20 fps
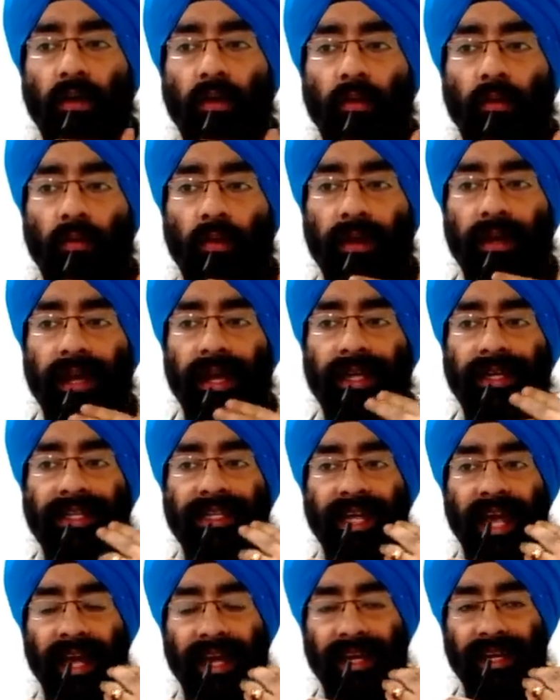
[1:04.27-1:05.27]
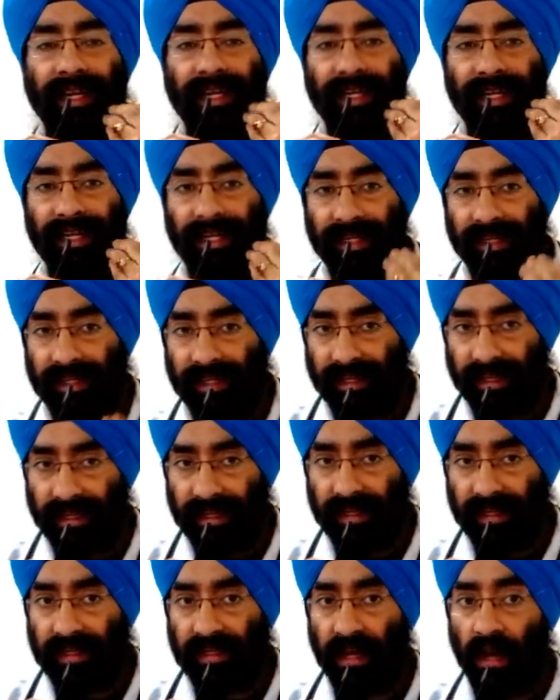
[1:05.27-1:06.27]
What exactly is
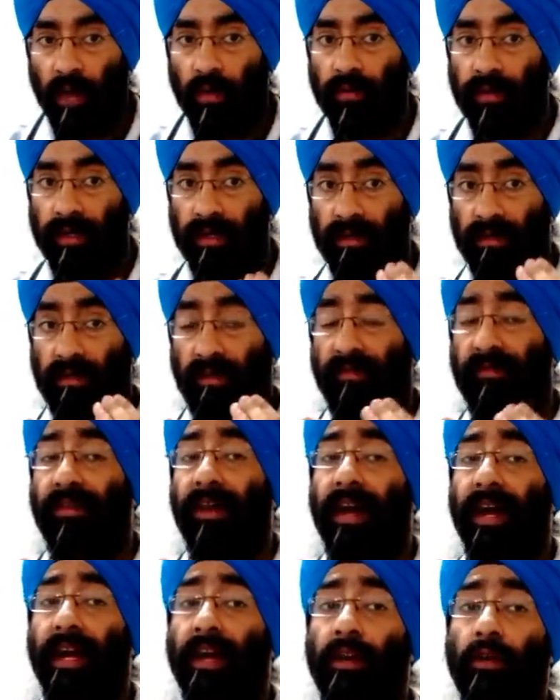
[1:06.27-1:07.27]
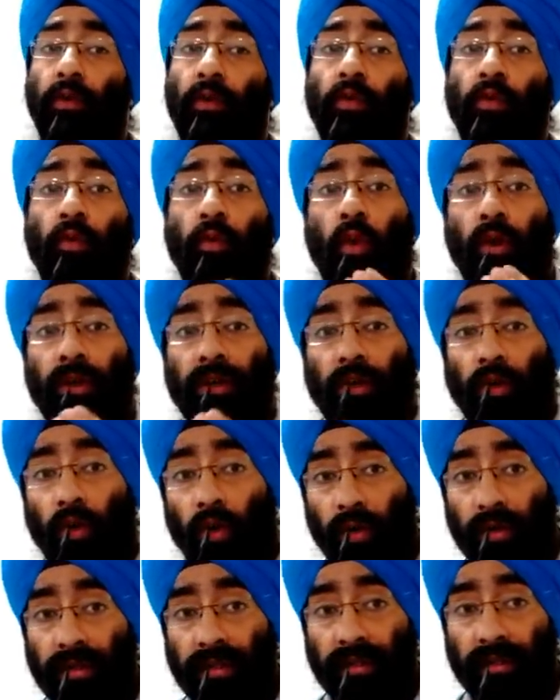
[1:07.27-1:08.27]
this? How it is defined? Who, what
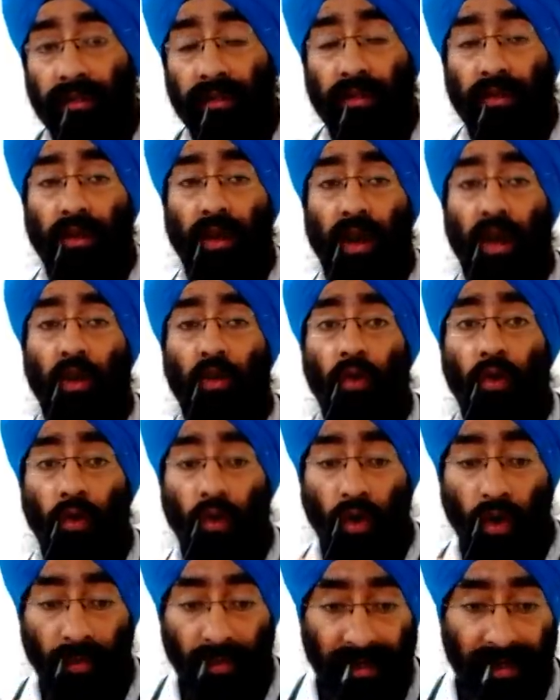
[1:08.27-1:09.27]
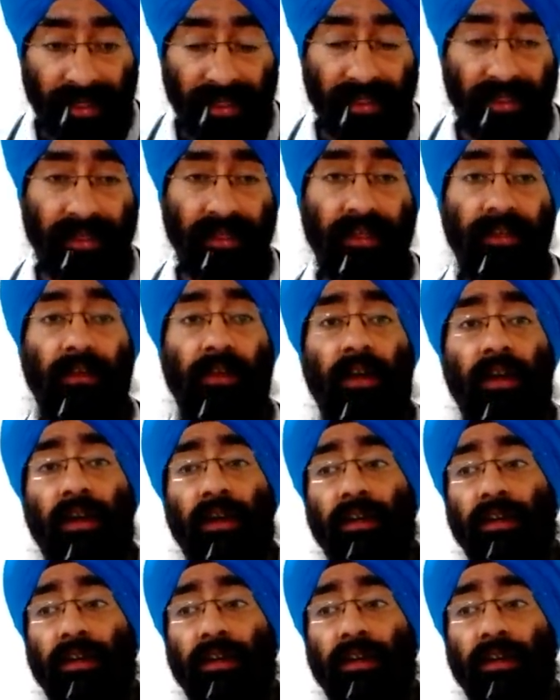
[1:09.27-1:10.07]
causes it? How common is it?